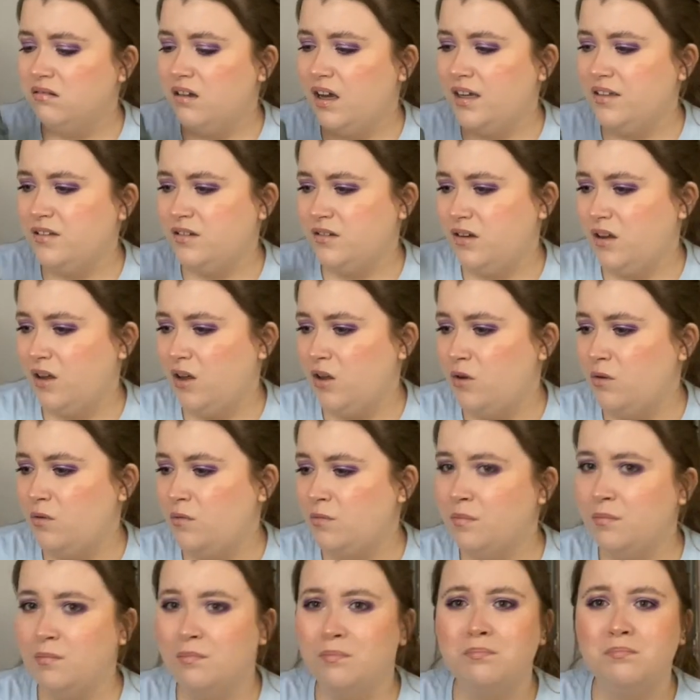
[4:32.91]
I don't know,
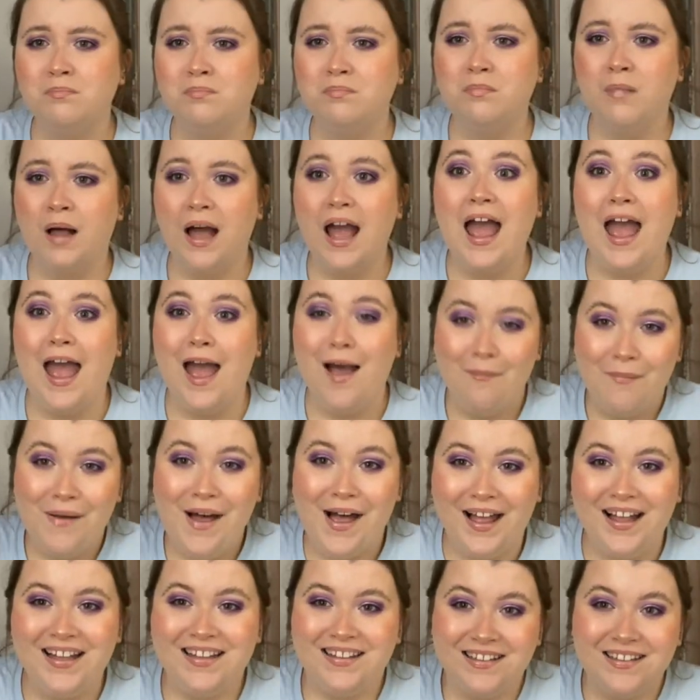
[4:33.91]
my
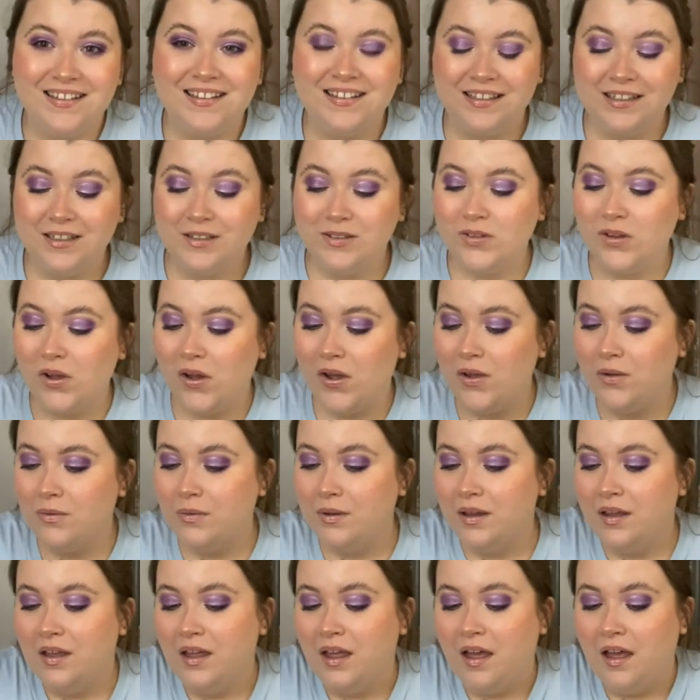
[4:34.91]
hairbands. So
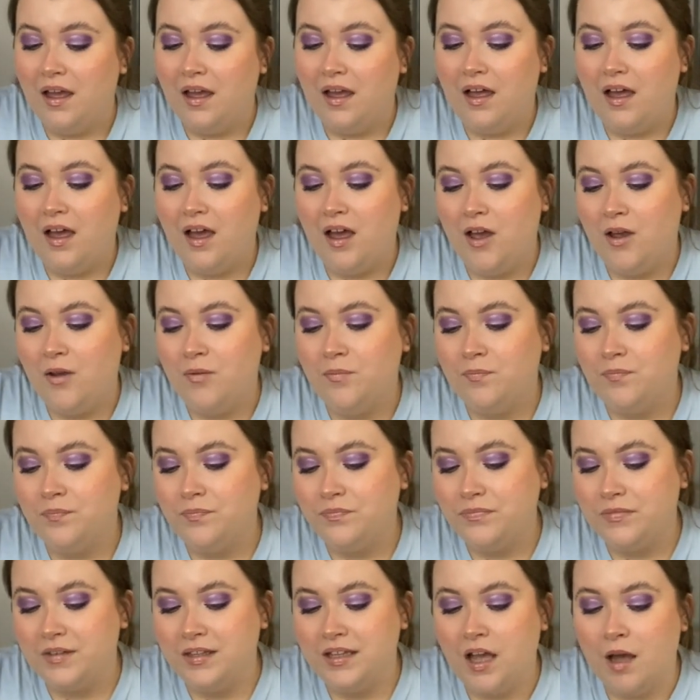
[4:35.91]

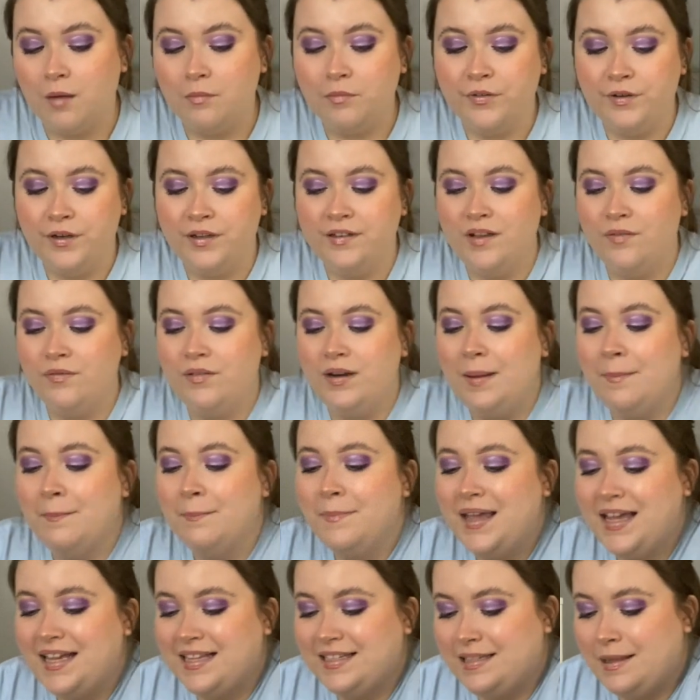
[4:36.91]
yeah, I'm going to definitely
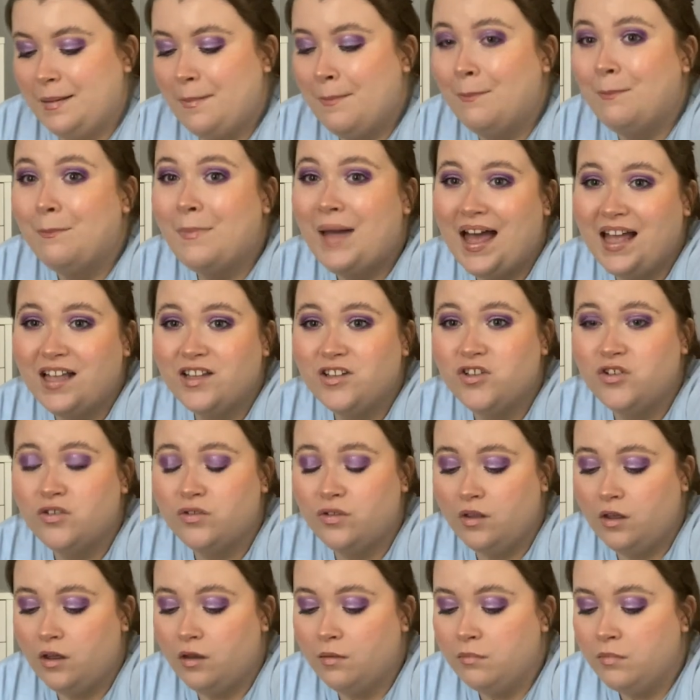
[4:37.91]
mix and match
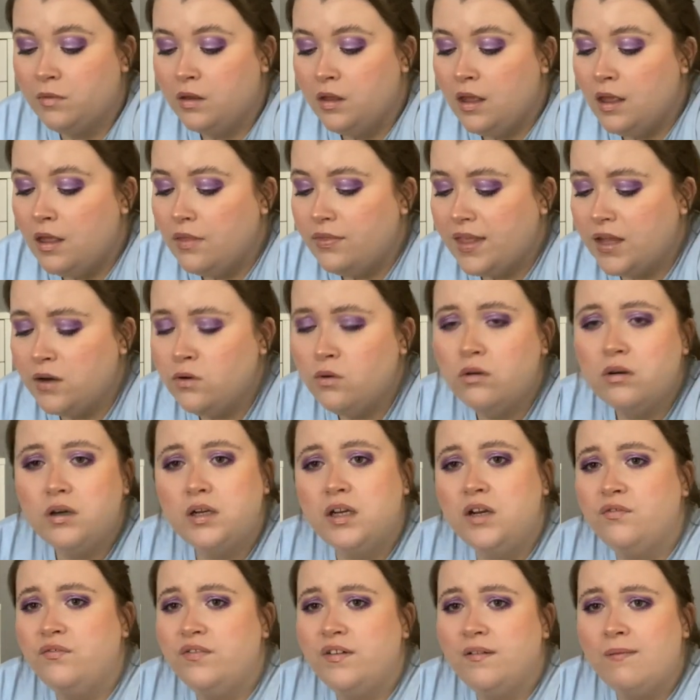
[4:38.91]
them. They're not
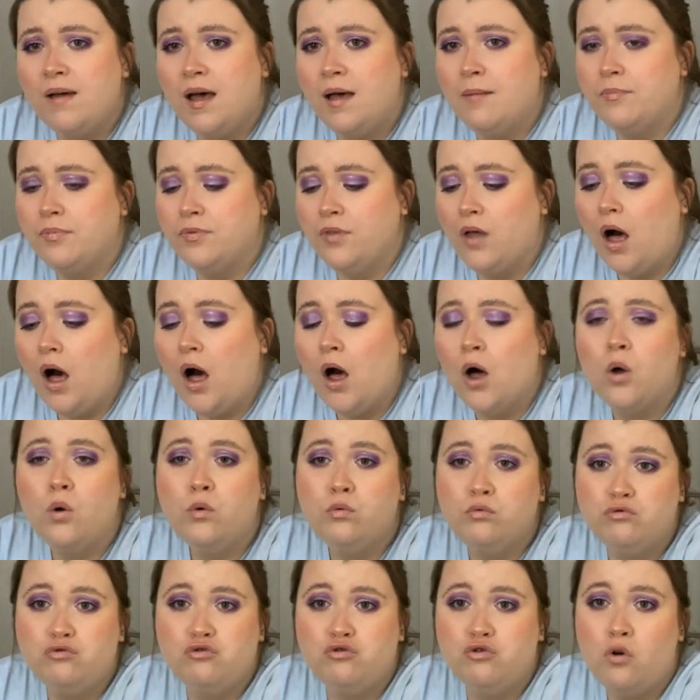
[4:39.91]
going to fill up the
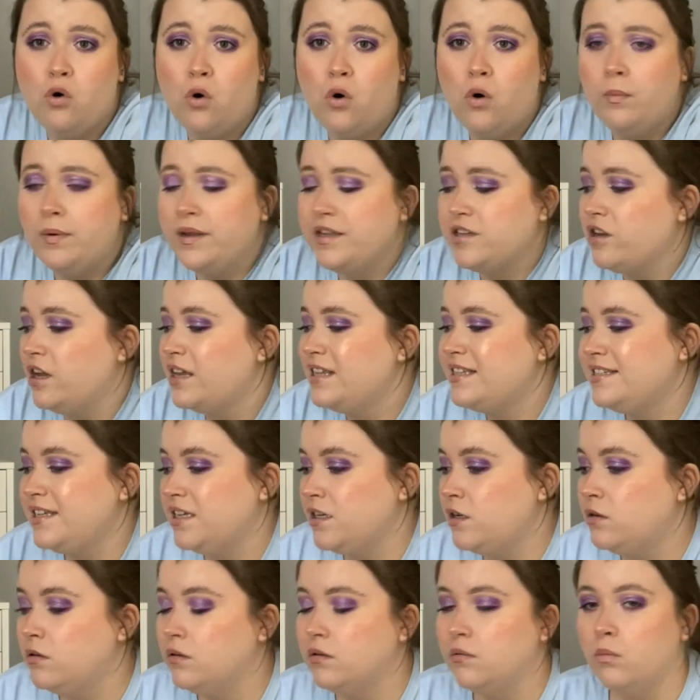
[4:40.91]
whole drawer, which I
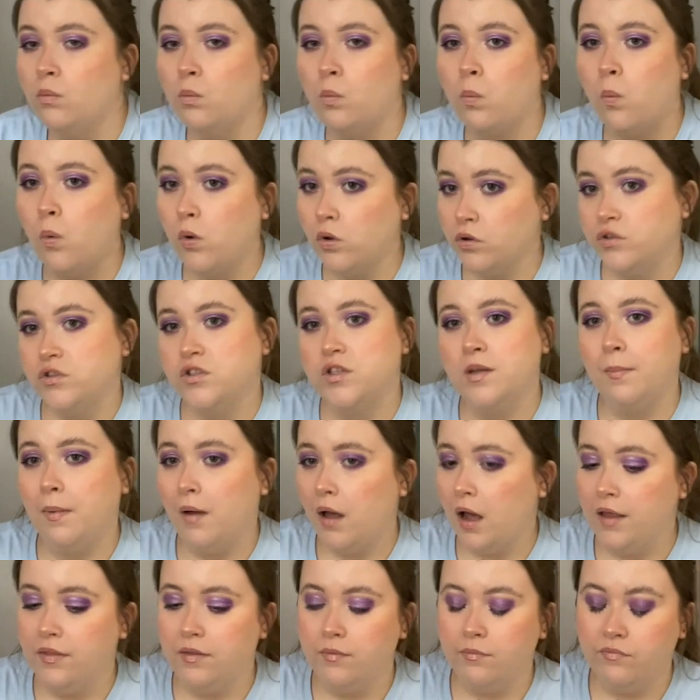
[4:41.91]
didn't want to
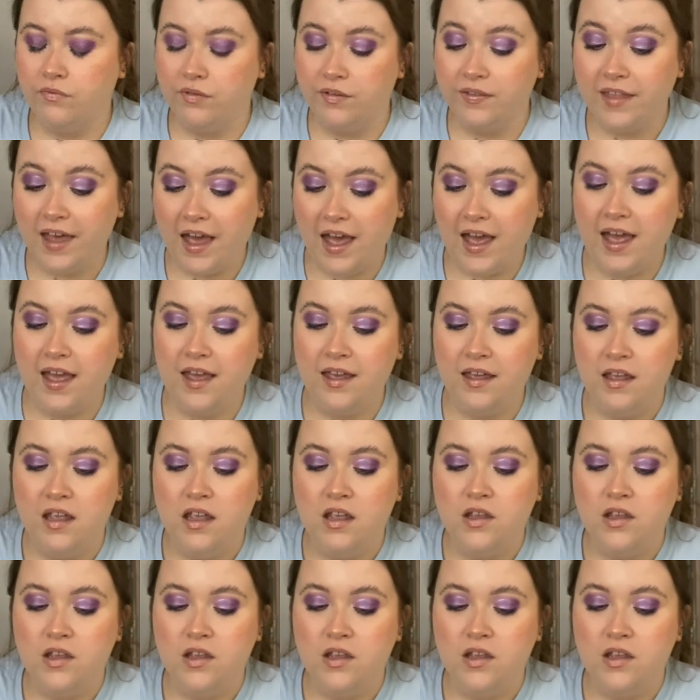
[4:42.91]
buy them for that.